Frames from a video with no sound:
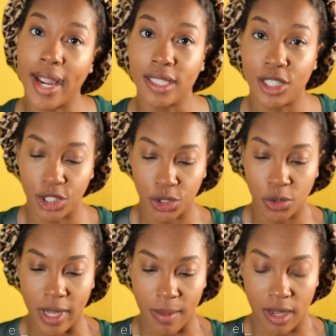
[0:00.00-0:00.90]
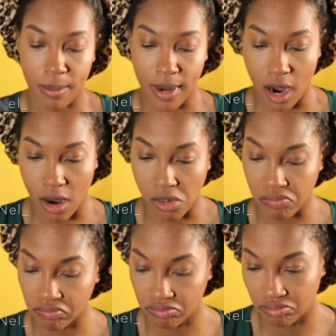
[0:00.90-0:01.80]
I do maybe
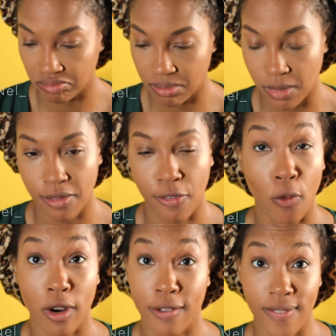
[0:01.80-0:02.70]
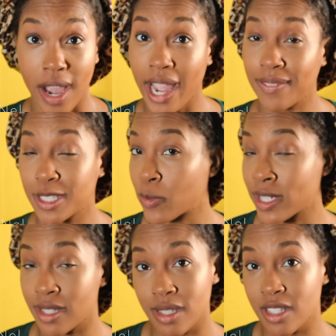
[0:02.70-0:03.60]
about 4 or 5
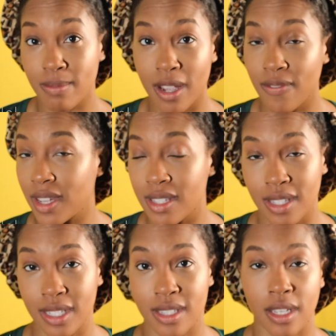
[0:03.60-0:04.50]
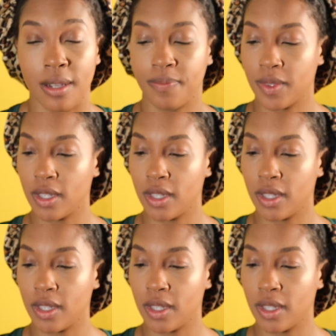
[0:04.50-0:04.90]
spritzes to my face. Let's see.